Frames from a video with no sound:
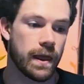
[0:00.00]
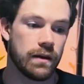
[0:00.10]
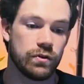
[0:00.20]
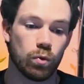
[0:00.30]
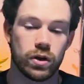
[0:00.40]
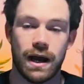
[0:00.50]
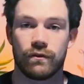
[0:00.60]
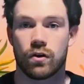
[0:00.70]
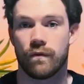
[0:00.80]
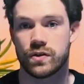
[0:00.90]
And if you want to have
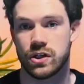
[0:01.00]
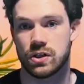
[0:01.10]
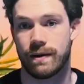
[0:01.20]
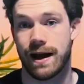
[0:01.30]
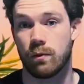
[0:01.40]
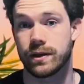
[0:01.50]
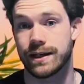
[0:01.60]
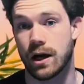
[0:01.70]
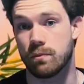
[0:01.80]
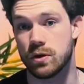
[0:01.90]
a conversation about how we can
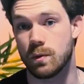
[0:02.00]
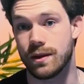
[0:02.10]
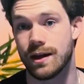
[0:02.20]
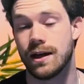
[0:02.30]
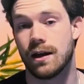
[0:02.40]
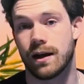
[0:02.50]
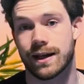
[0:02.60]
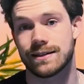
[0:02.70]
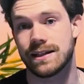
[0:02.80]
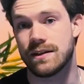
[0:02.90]
help you with, like I
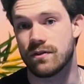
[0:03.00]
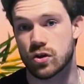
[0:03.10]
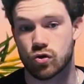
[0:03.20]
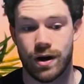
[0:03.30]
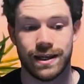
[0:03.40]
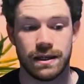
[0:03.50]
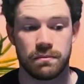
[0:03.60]
say, either the tracking